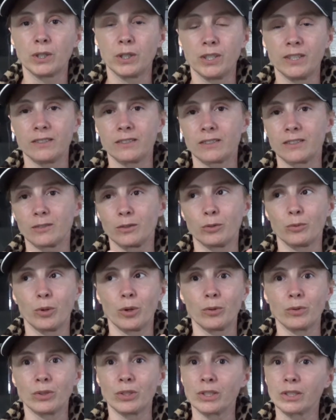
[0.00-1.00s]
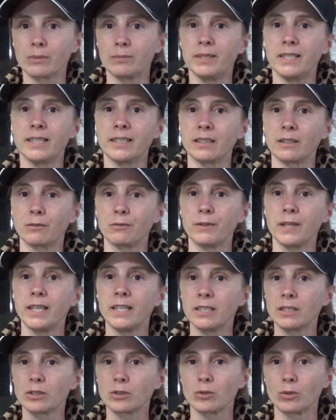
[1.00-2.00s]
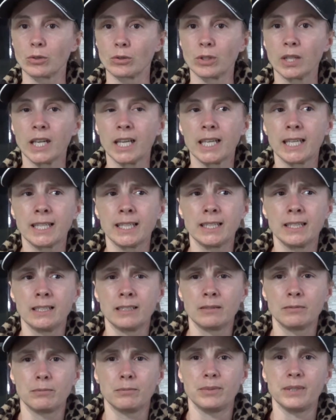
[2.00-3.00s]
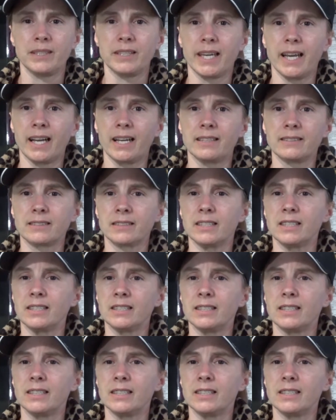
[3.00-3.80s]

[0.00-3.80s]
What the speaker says: He still won't look me in the face or be as,